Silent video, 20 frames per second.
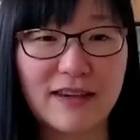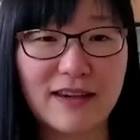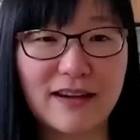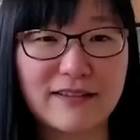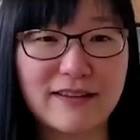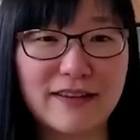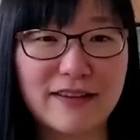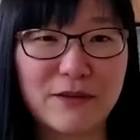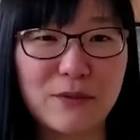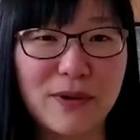I
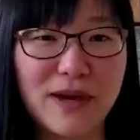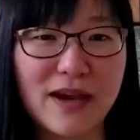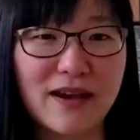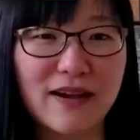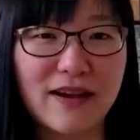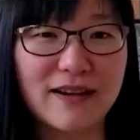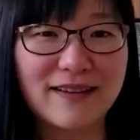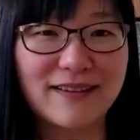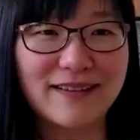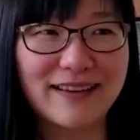think we
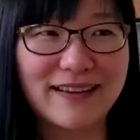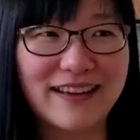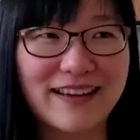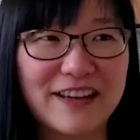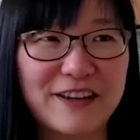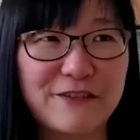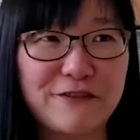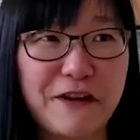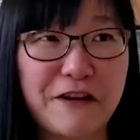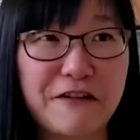
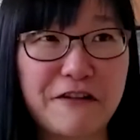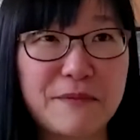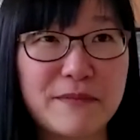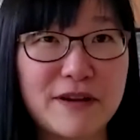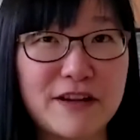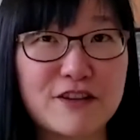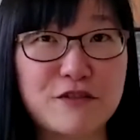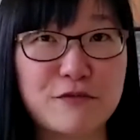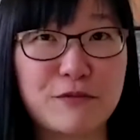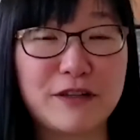are very
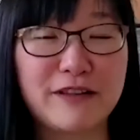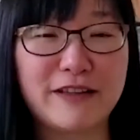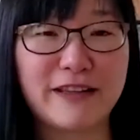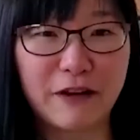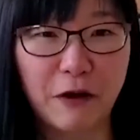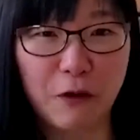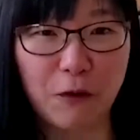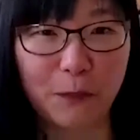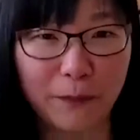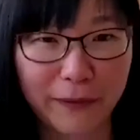much really
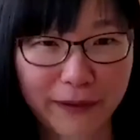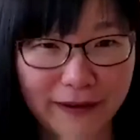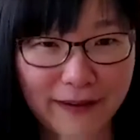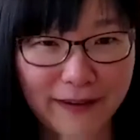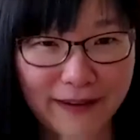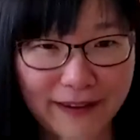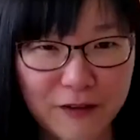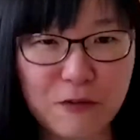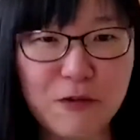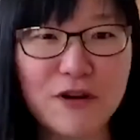
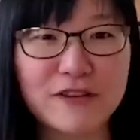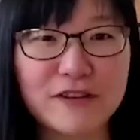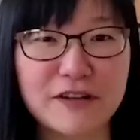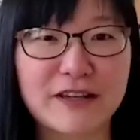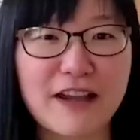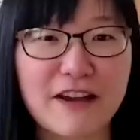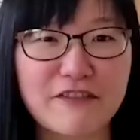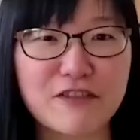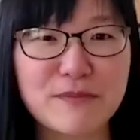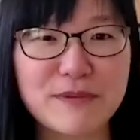obeying what the
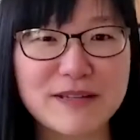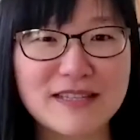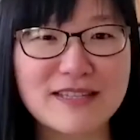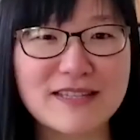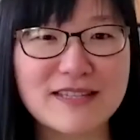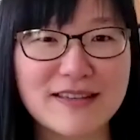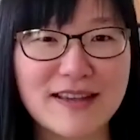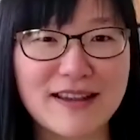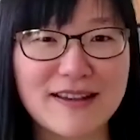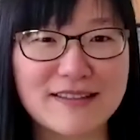government
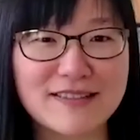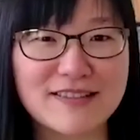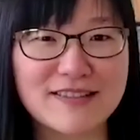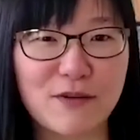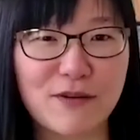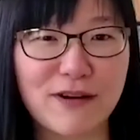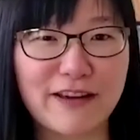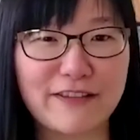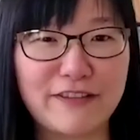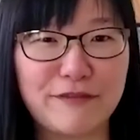said.
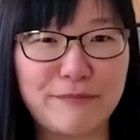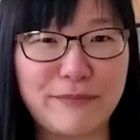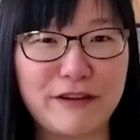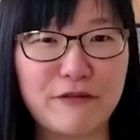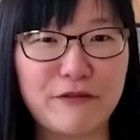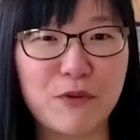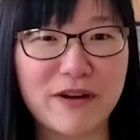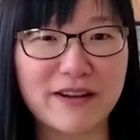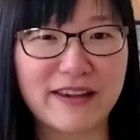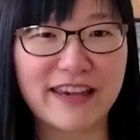So I've been
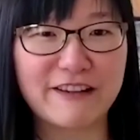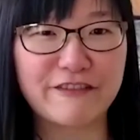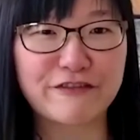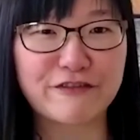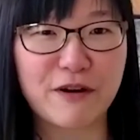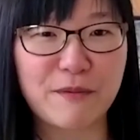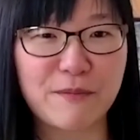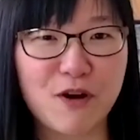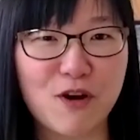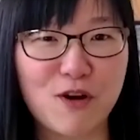working
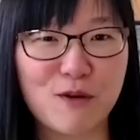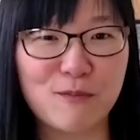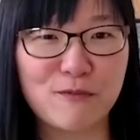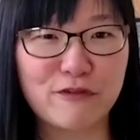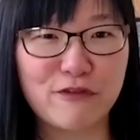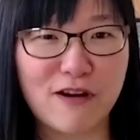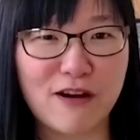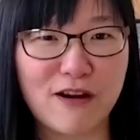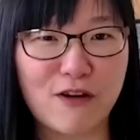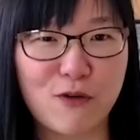from home
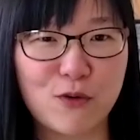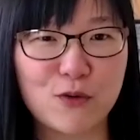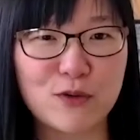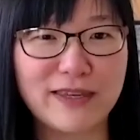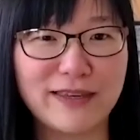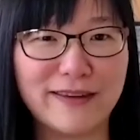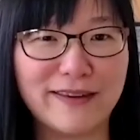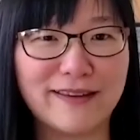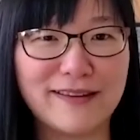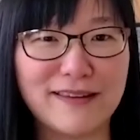for a whole
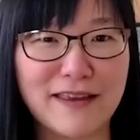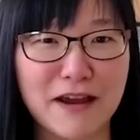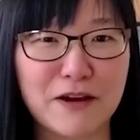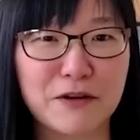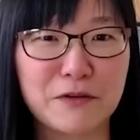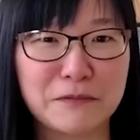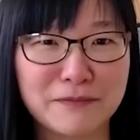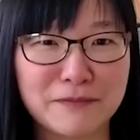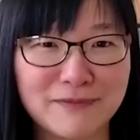year now.